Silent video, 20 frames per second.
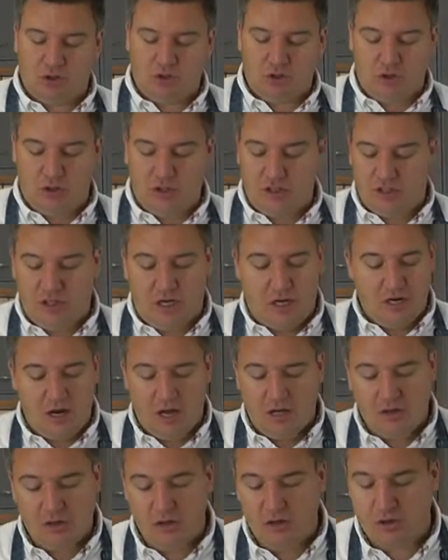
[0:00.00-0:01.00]
choice, and,
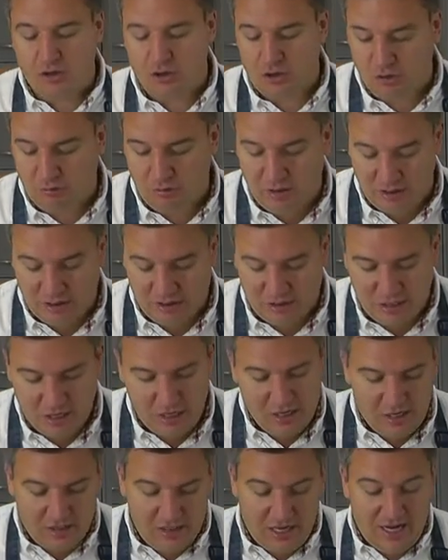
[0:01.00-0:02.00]
and, you can do this.
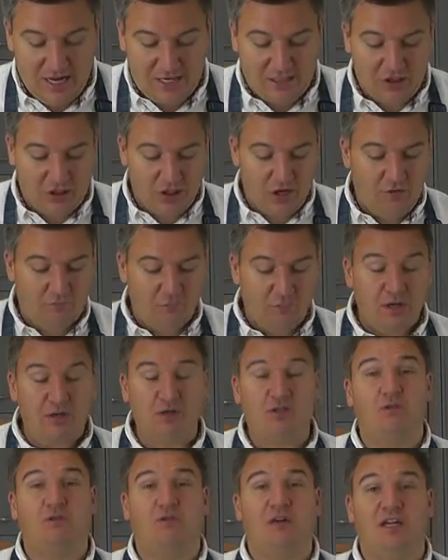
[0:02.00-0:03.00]
They are served
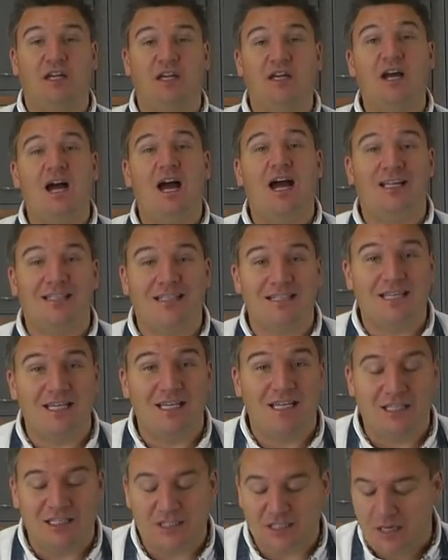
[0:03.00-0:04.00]
beautifully as
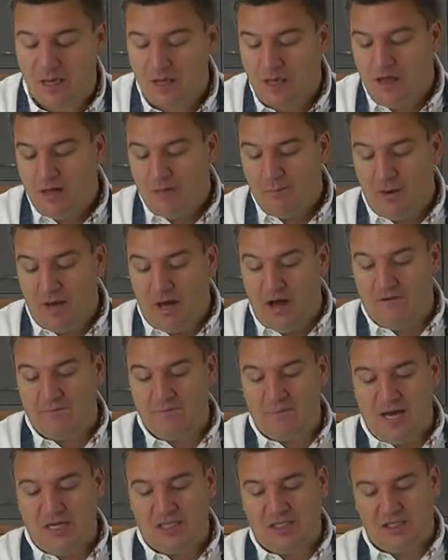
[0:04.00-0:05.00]
is. But I've
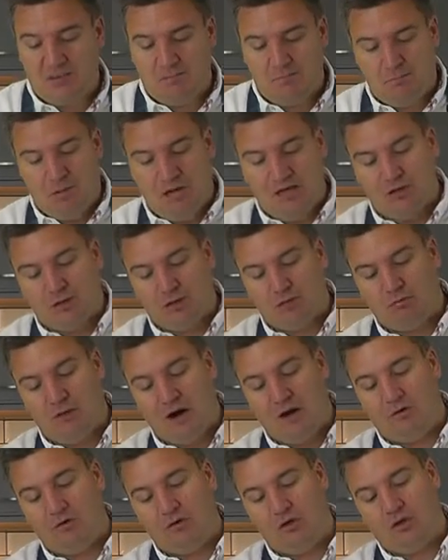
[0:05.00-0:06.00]
made some pickled
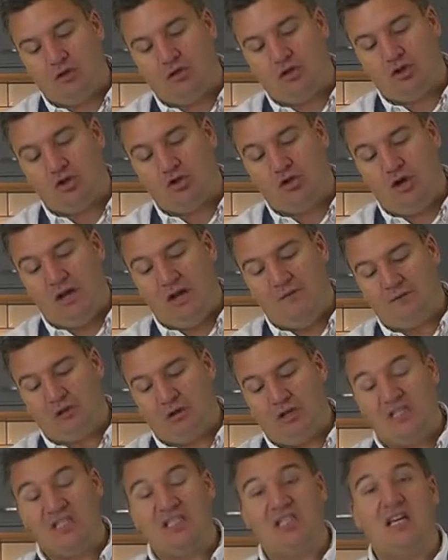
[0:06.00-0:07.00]
red onions, and all I've
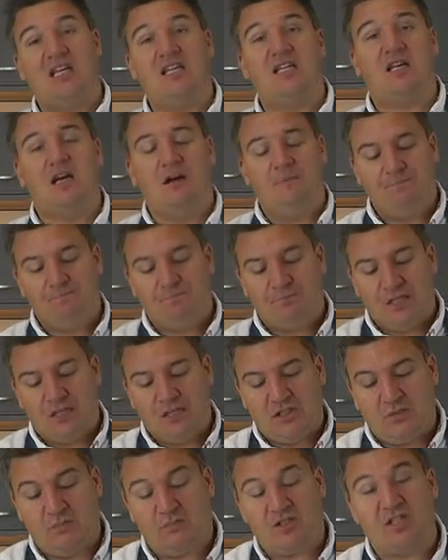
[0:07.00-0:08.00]
done is take
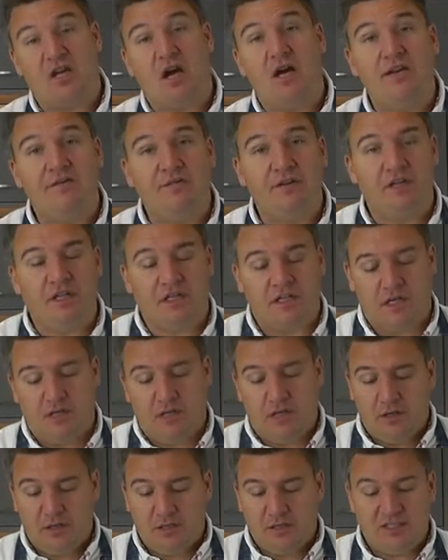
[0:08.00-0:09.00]
some cider
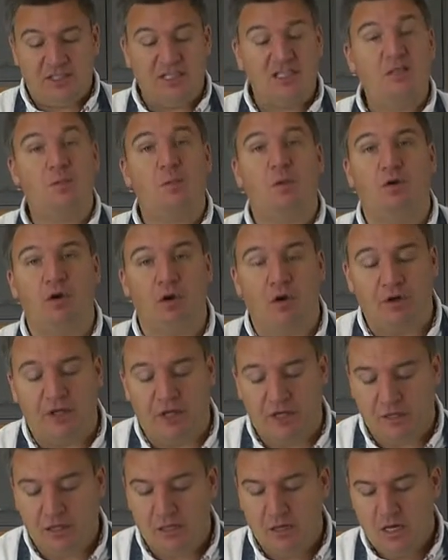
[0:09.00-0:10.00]
vinegar, a teaspoon of
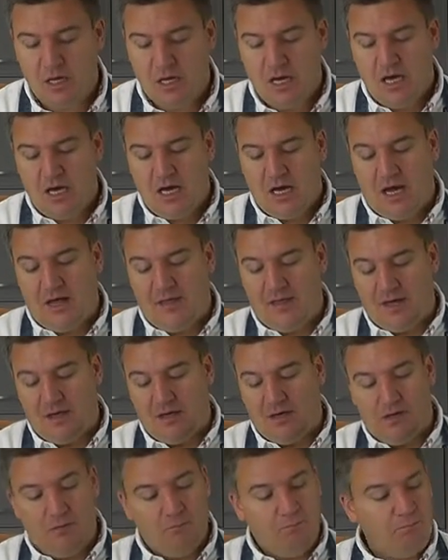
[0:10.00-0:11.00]
honey, and
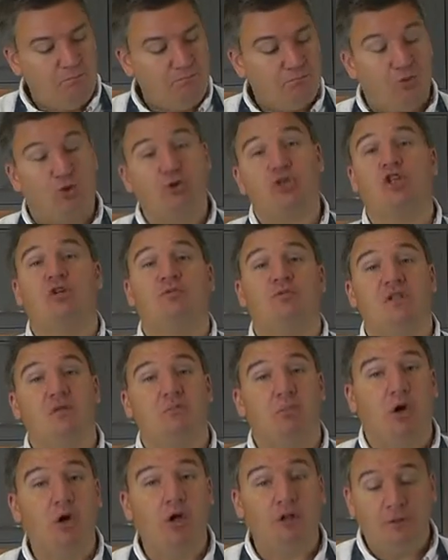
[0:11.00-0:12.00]
then brought it up to the
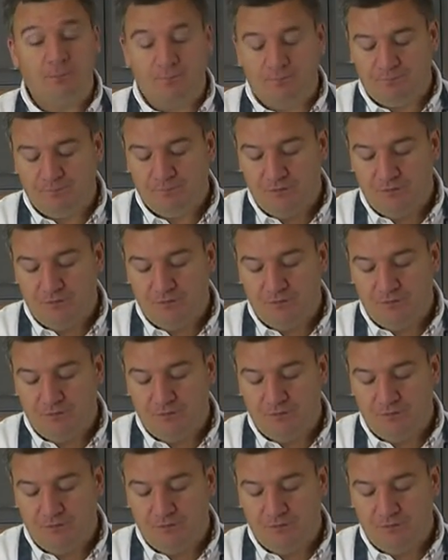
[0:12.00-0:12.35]
boil,